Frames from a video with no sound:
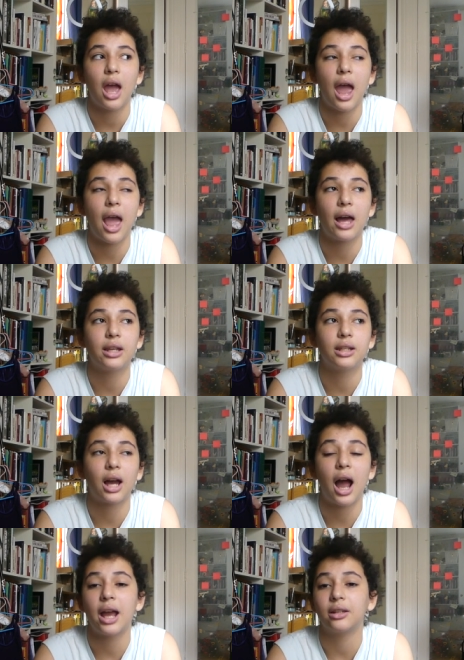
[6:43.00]
And
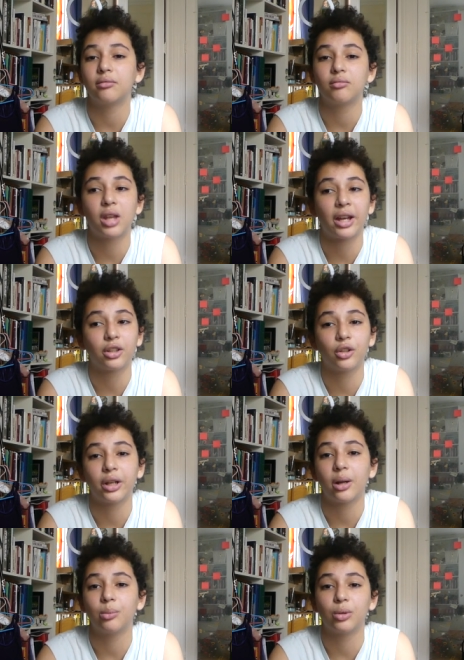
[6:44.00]
I had to learn
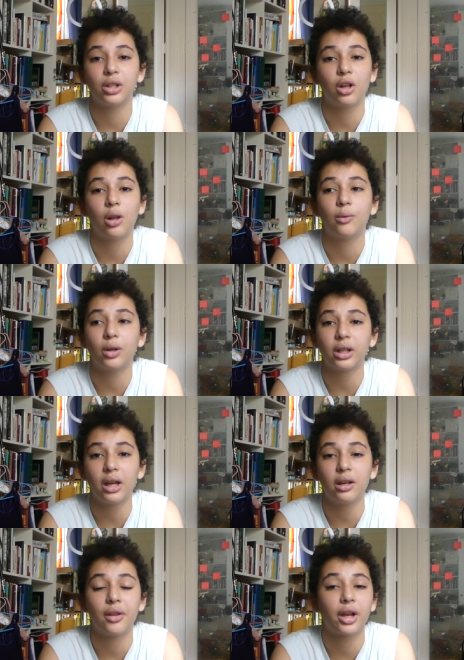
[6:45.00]
how to breathe all over
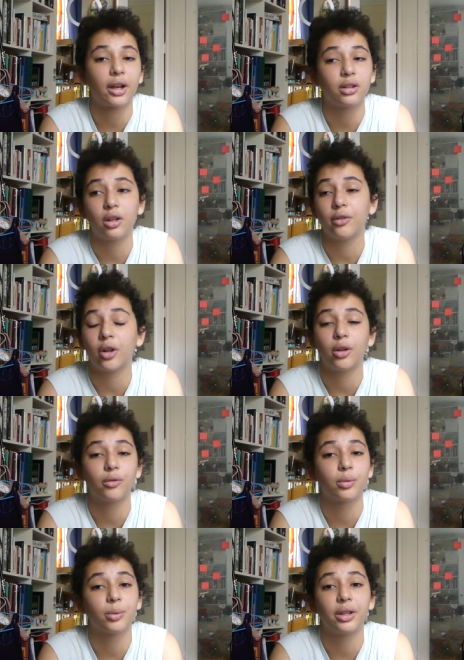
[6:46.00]
again, and then I had to learn how to
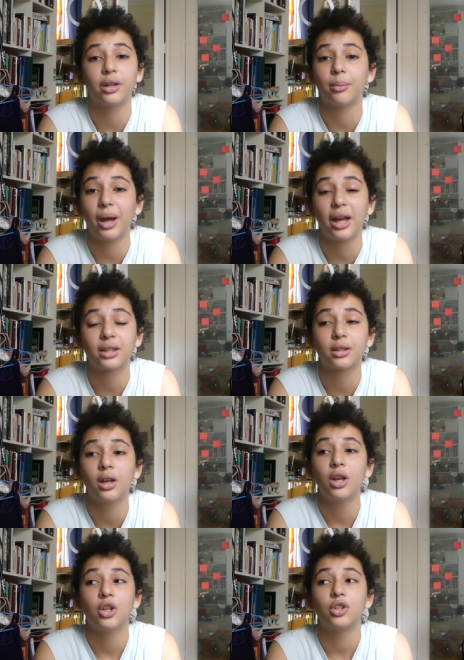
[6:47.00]
breathe in a mask.
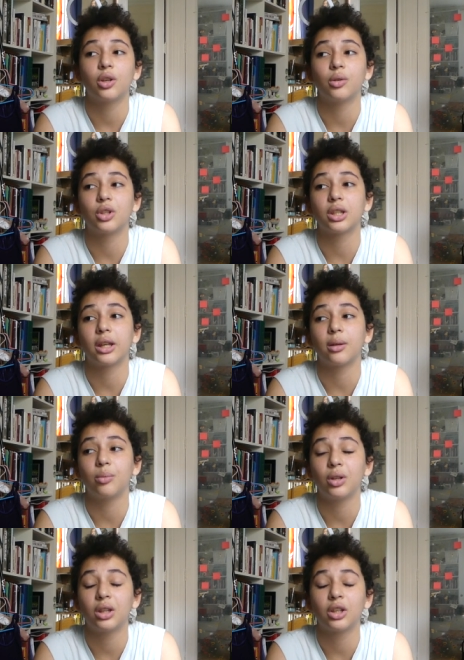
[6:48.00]
So it's just like,
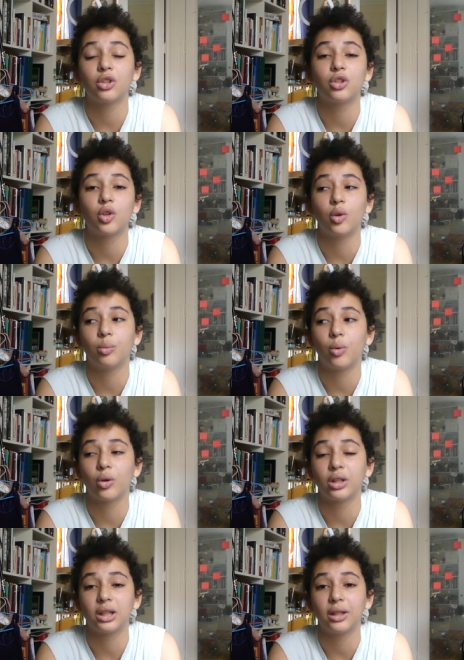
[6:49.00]
breathing is so
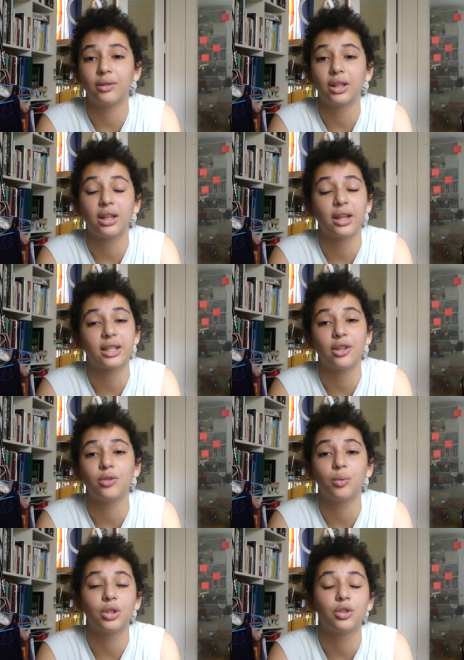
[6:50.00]
important to living, and that
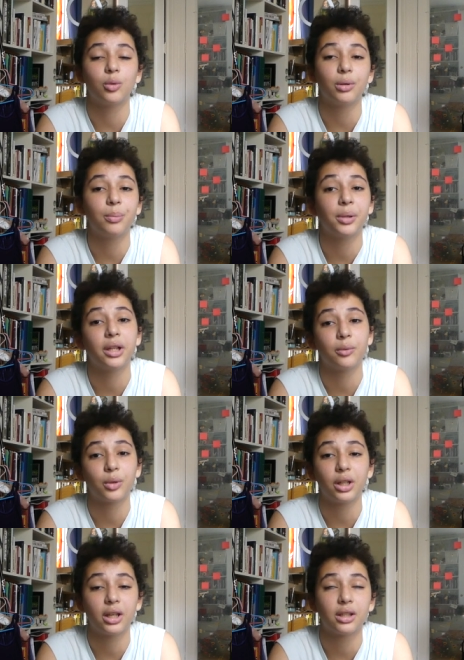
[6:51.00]
sounds really stupid, but it
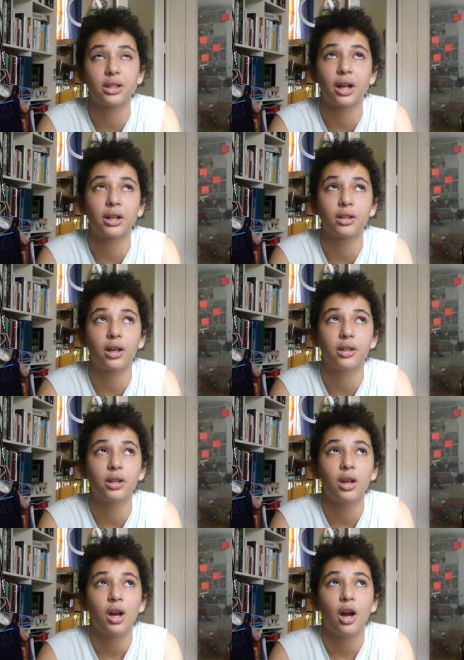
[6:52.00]
really is, and I did not
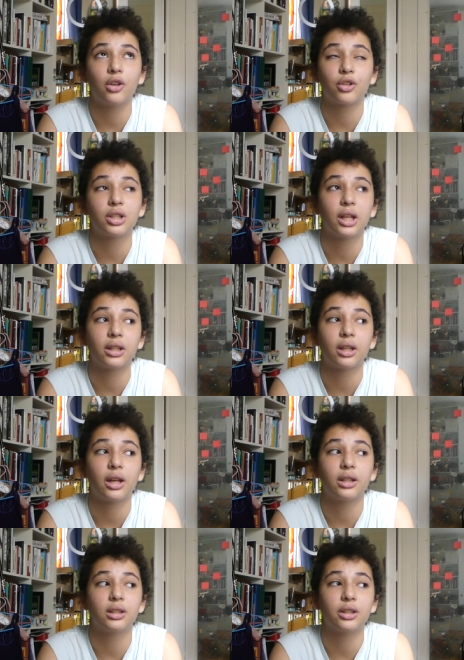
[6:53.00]
understand
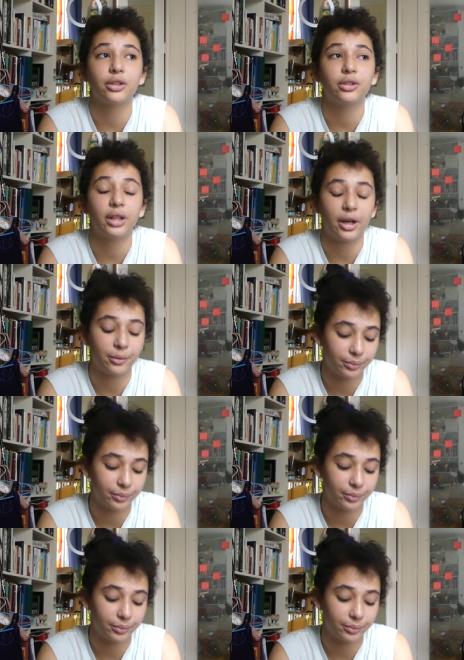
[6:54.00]
that until now.